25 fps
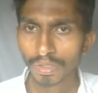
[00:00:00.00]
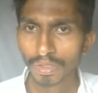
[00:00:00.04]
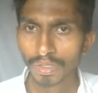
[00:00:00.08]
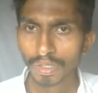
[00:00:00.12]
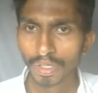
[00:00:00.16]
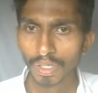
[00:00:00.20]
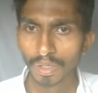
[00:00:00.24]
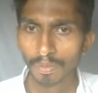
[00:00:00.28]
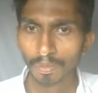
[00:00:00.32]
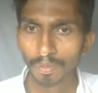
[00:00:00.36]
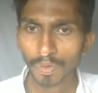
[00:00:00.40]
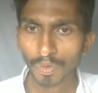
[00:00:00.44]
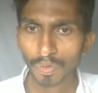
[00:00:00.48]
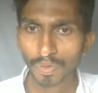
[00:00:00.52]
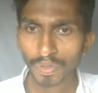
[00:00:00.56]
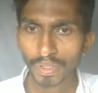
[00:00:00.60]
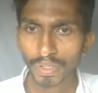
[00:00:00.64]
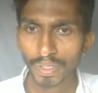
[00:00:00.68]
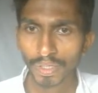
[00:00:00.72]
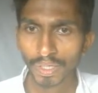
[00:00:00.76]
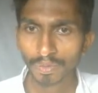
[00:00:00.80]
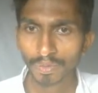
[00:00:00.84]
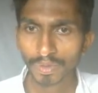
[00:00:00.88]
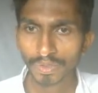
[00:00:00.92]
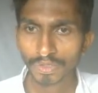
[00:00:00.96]
Uploader,
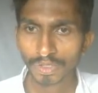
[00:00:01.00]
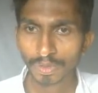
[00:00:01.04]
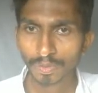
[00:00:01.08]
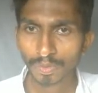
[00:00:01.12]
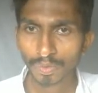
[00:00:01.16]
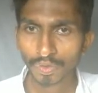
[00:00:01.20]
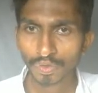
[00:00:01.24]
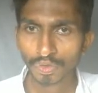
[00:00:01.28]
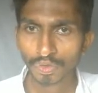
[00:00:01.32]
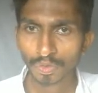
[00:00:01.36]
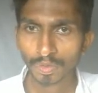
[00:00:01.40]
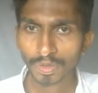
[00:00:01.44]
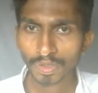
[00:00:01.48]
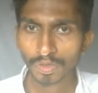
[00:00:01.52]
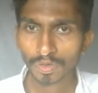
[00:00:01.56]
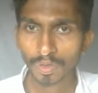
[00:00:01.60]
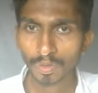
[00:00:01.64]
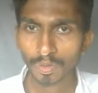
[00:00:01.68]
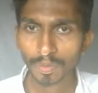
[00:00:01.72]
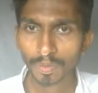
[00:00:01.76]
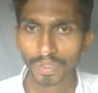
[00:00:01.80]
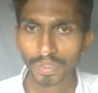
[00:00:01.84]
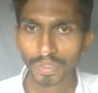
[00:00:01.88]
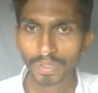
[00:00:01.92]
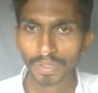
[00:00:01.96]
I was supposed to be
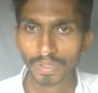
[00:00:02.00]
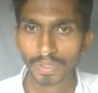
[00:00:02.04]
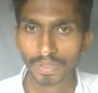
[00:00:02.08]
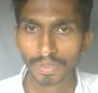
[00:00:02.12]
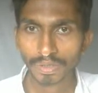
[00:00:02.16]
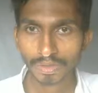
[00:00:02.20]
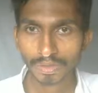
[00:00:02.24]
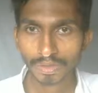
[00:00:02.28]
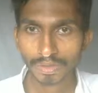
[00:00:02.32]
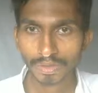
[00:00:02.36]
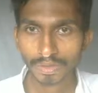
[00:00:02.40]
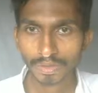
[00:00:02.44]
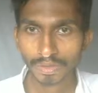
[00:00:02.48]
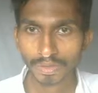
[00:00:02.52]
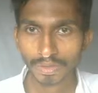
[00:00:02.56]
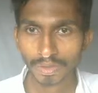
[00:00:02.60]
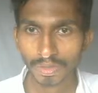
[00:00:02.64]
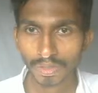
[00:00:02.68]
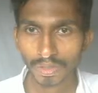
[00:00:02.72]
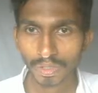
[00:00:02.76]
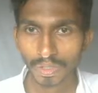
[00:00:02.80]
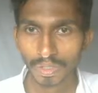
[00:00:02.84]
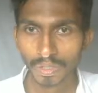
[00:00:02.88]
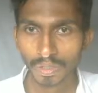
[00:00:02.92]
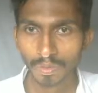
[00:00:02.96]
copying this,
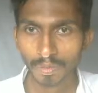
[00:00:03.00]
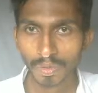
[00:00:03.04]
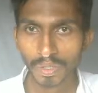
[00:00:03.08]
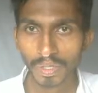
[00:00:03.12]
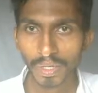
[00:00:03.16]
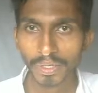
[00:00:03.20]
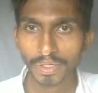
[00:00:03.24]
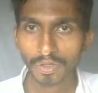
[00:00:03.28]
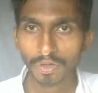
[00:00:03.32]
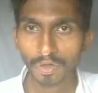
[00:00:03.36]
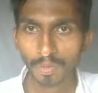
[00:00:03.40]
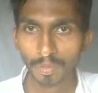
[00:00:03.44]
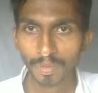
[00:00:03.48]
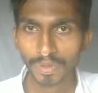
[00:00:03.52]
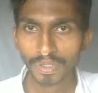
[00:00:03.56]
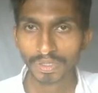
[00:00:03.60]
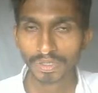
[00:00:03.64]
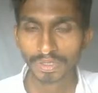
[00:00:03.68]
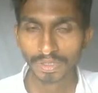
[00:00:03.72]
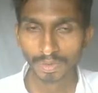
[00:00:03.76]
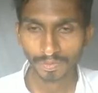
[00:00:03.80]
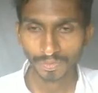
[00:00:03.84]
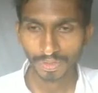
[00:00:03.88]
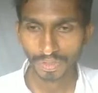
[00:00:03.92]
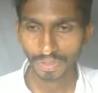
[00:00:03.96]
but I copied
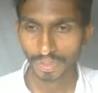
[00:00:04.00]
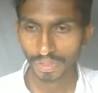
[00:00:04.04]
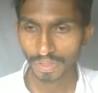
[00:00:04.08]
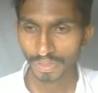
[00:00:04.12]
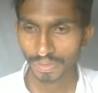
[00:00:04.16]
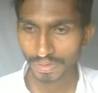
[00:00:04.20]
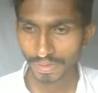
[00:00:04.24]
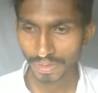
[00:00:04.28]
something else.